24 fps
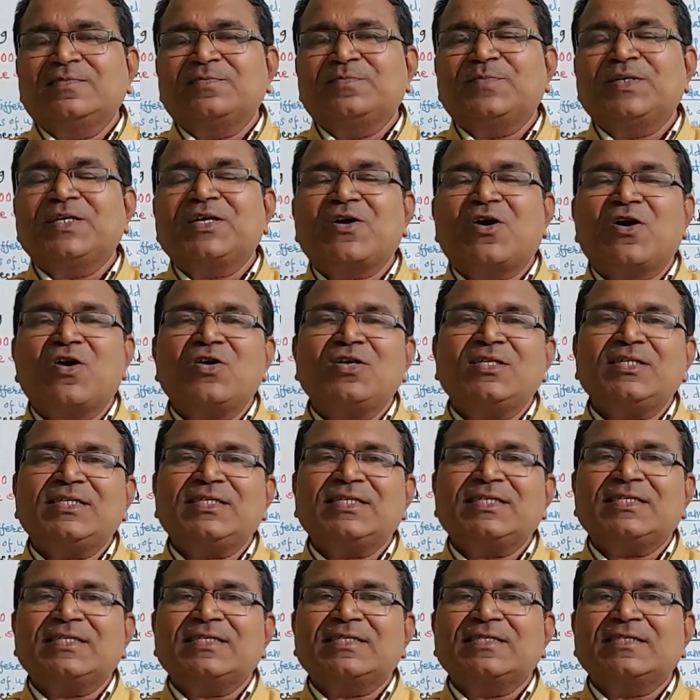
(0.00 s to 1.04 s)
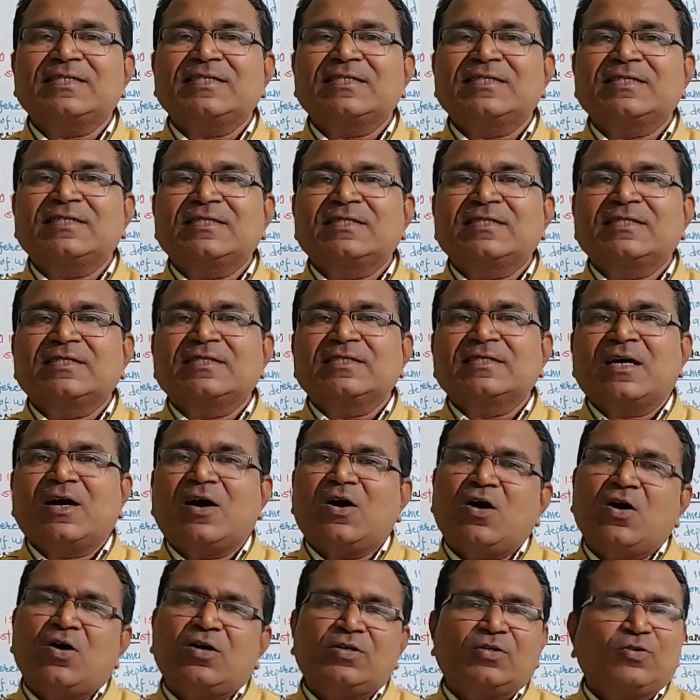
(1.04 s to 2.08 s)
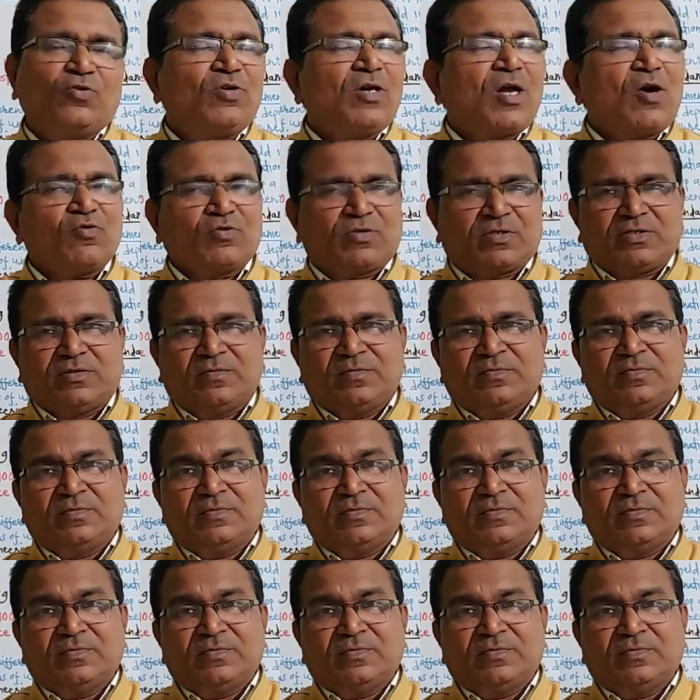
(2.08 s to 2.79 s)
because no doubt